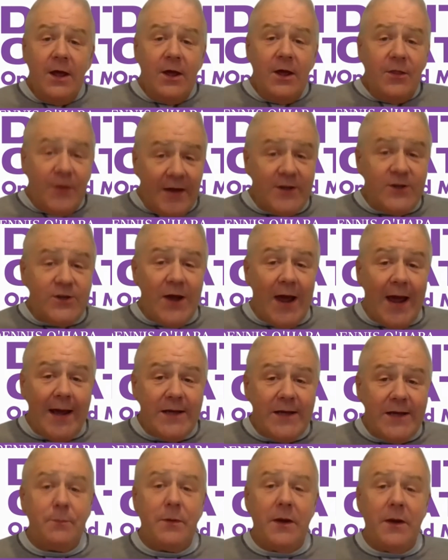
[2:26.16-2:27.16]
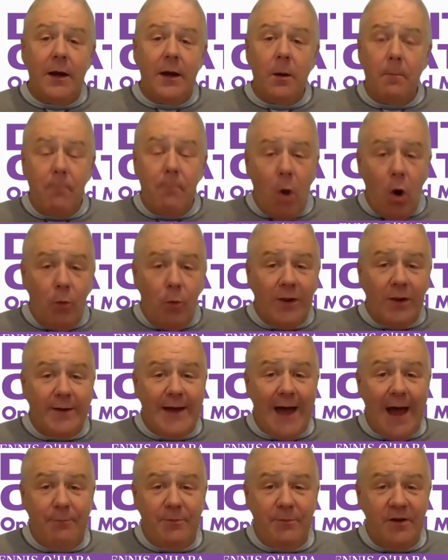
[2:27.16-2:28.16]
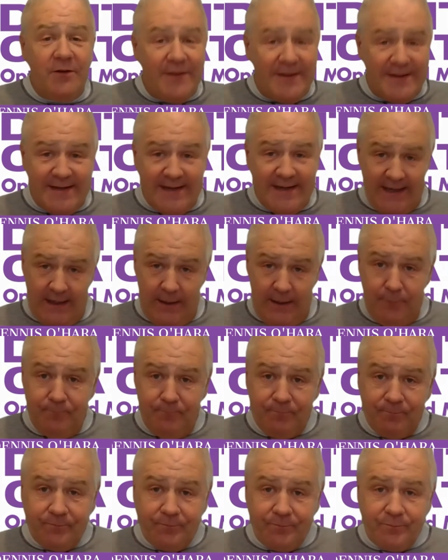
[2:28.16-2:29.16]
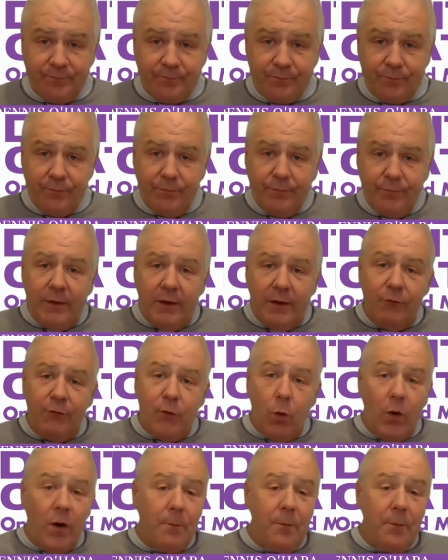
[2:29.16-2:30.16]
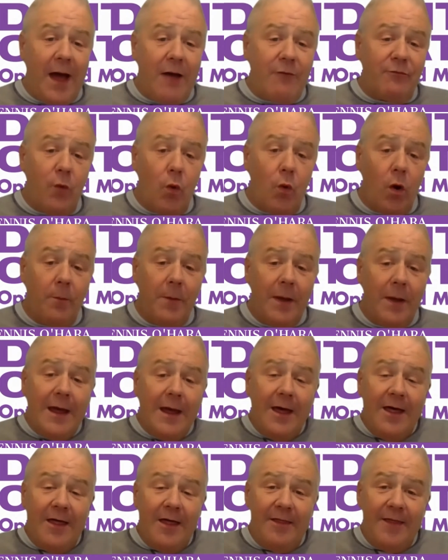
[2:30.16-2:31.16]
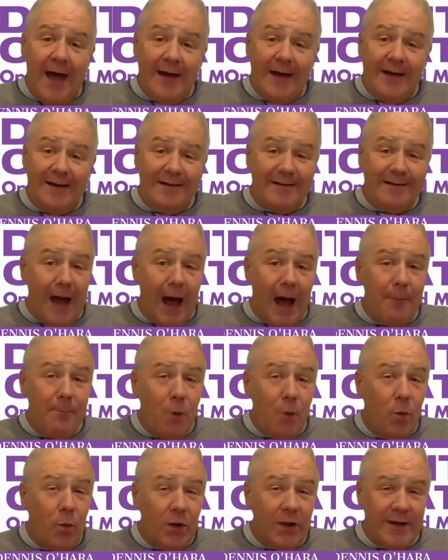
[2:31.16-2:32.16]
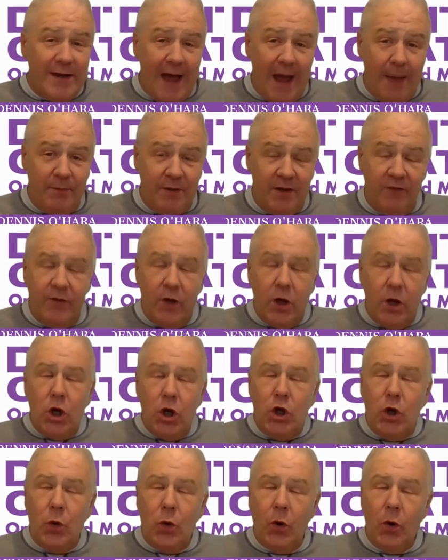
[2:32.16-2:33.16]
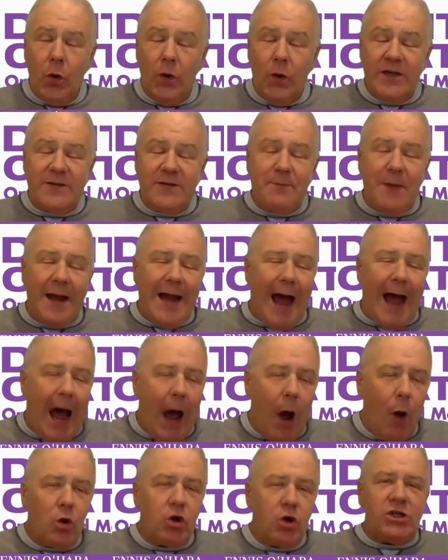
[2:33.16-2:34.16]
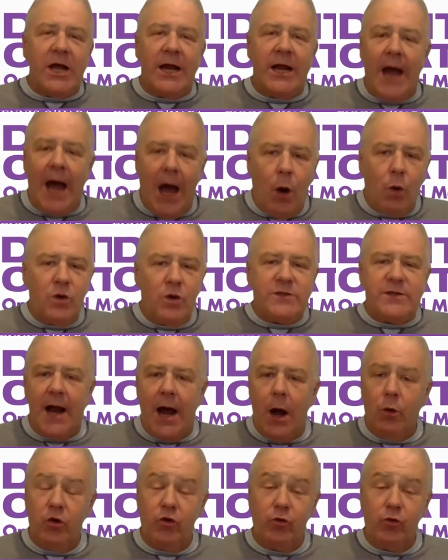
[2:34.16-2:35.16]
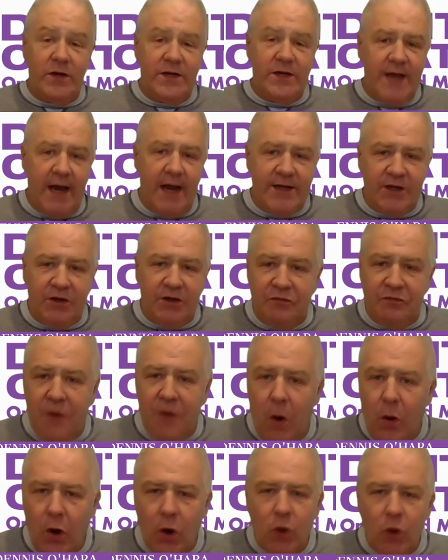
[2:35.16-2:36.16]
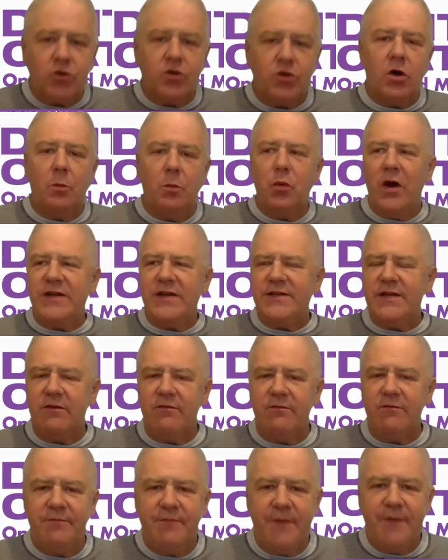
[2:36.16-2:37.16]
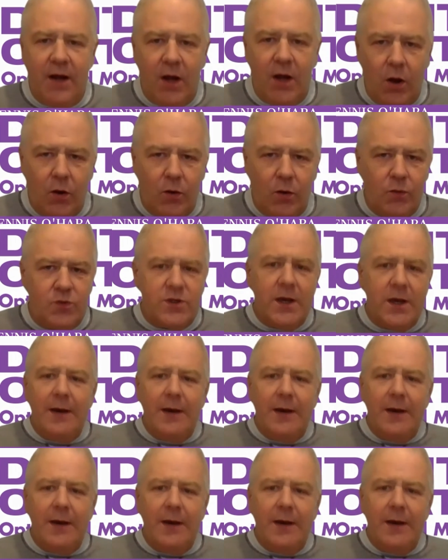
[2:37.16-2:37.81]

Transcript: These days, being mobile adaptive is key. If you're on a platform that is not mobile adaptive, you are going to spend hours and hours and hours resizing photos, compressing videos,